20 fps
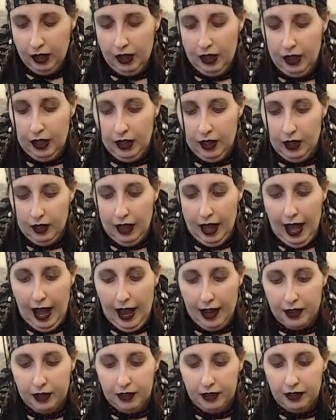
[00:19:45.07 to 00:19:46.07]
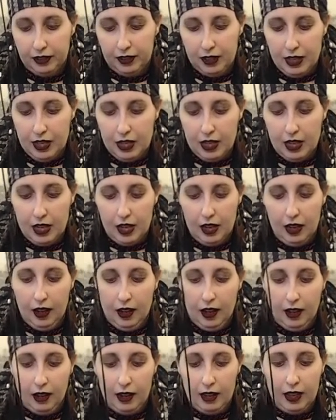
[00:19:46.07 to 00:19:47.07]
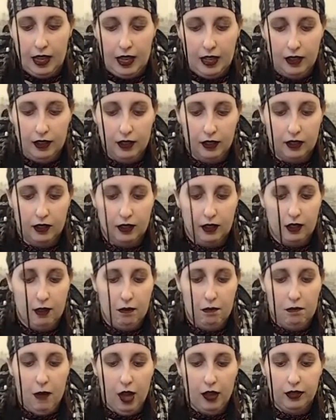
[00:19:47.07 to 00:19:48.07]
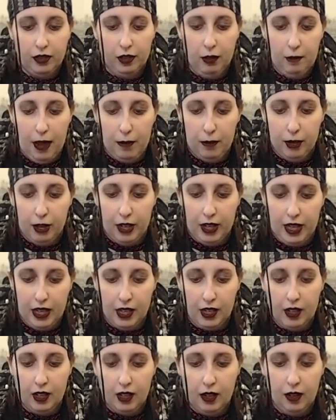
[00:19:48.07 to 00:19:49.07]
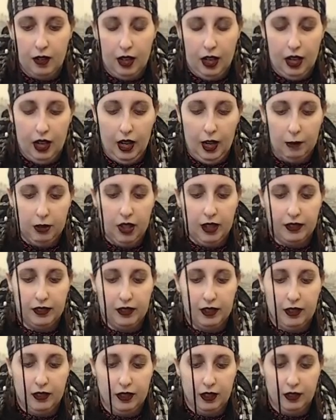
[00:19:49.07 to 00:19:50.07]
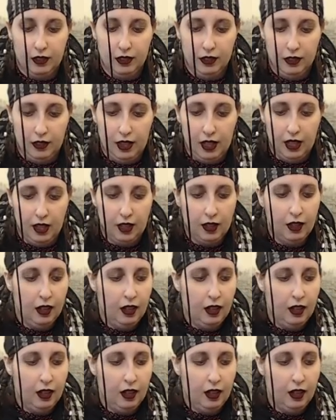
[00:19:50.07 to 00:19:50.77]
Accuracy is muscle memory plus consistency